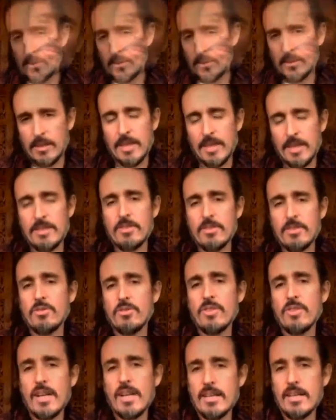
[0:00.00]
And this sutra
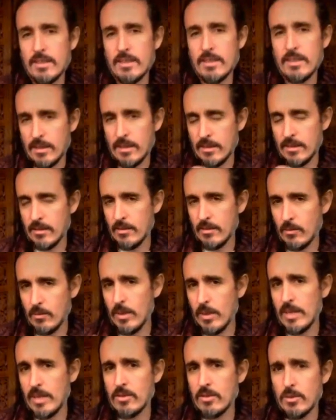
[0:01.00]
has one
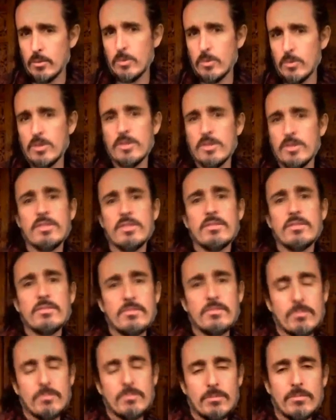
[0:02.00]
extra word
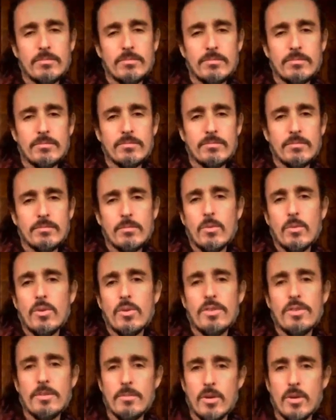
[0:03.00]
more
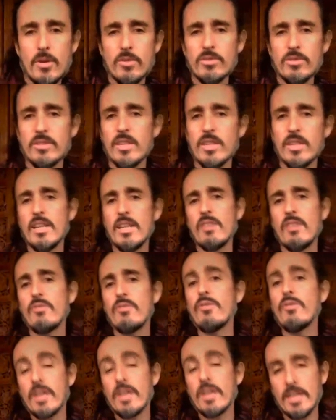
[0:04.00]
than most,
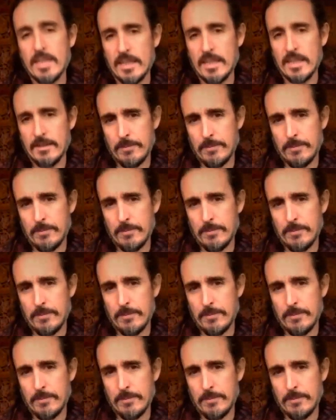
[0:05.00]
varhani.